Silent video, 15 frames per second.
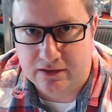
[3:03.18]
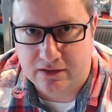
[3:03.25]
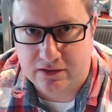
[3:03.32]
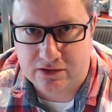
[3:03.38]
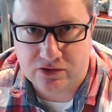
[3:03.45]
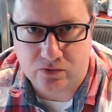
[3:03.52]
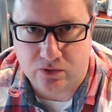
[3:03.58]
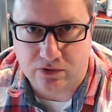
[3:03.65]

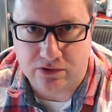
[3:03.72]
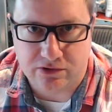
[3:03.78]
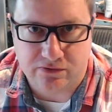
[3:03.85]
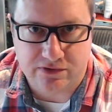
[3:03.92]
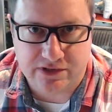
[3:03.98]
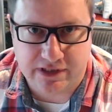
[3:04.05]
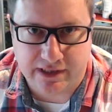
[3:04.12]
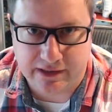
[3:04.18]
squad or a
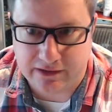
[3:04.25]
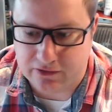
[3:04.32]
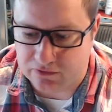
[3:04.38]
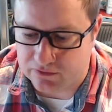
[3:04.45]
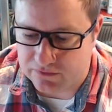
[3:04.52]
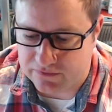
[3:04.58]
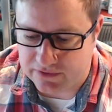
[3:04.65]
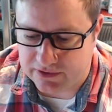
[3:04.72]
tank
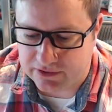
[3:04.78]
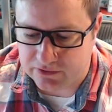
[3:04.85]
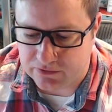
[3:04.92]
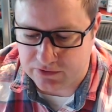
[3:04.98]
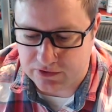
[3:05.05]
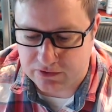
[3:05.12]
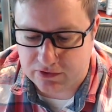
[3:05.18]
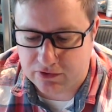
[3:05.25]
or a vehicle.
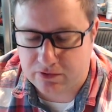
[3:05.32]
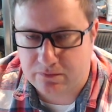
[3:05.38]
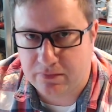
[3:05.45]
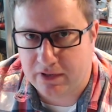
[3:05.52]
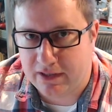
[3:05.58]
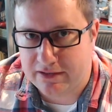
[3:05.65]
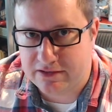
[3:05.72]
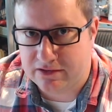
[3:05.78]
You could
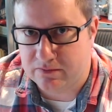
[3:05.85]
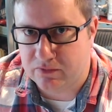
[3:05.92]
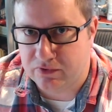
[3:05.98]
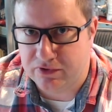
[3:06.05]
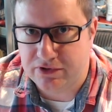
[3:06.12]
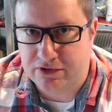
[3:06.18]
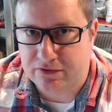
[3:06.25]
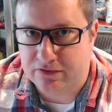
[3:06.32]
place them on
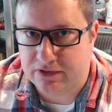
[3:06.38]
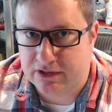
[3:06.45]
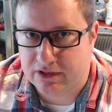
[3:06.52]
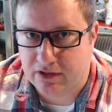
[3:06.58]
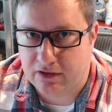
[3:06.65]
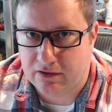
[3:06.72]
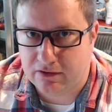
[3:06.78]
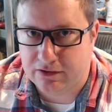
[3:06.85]
the unit
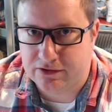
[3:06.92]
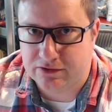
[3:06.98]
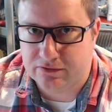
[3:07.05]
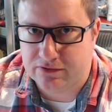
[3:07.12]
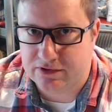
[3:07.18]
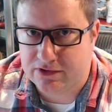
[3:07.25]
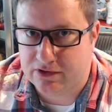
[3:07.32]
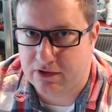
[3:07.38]
card on
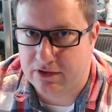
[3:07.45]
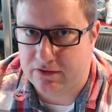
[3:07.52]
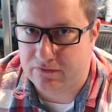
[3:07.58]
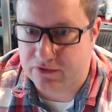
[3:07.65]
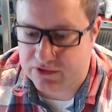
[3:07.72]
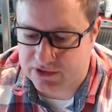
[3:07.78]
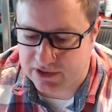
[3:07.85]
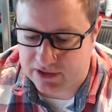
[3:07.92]
the side of
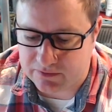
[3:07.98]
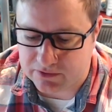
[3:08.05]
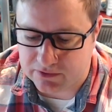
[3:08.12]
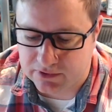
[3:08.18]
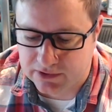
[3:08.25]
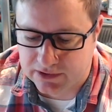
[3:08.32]
your table.